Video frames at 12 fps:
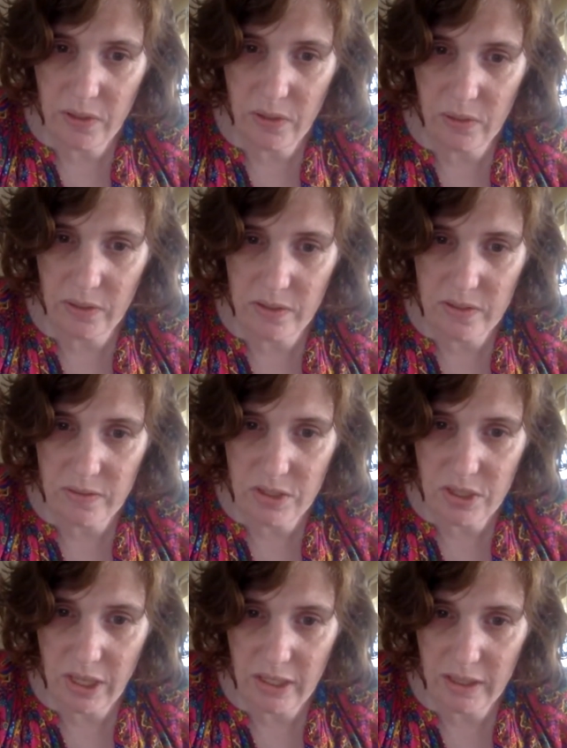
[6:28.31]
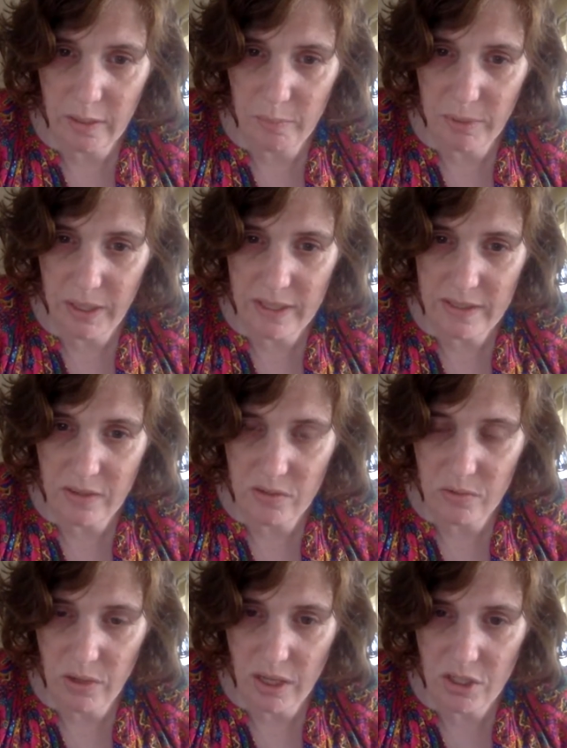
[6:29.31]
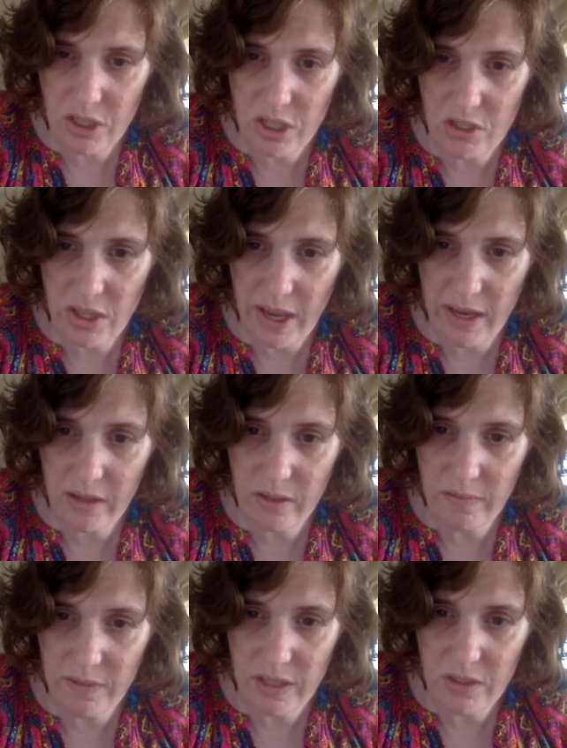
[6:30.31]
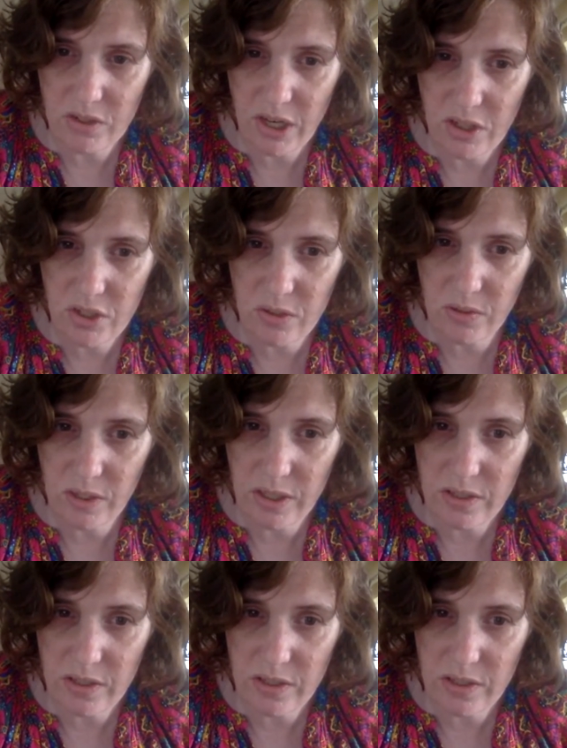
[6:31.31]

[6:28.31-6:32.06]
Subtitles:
Hold the syringe tightly in place and do not change the angle of the injection or